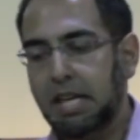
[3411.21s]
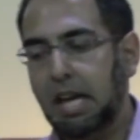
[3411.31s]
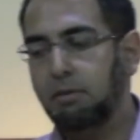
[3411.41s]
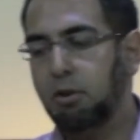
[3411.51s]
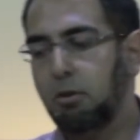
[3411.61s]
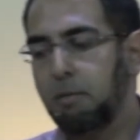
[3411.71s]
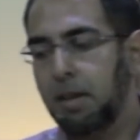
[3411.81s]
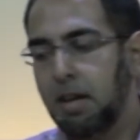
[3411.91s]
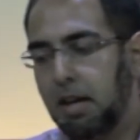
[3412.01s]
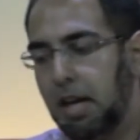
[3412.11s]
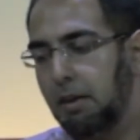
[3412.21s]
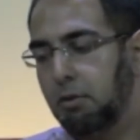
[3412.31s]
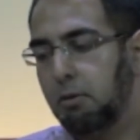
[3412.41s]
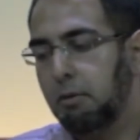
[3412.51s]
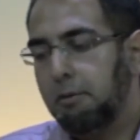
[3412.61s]
if
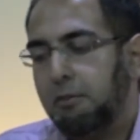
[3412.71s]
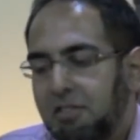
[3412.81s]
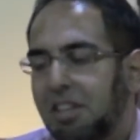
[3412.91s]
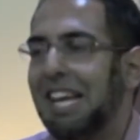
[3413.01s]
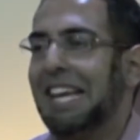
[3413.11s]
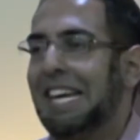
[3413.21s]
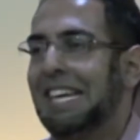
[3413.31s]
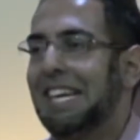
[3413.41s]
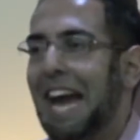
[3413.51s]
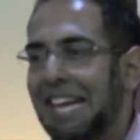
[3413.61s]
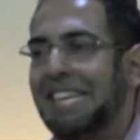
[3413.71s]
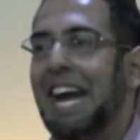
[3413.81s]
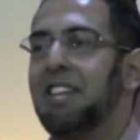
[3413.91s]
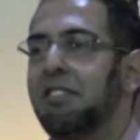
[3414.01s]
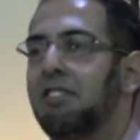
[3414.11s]
you physically
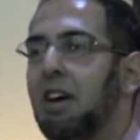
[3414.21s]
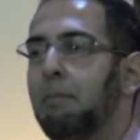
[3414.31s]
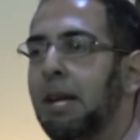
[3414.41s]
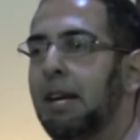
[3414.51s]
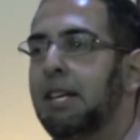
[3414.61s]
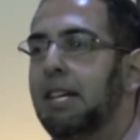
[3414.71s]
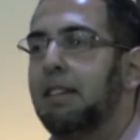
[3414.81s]
engage in something,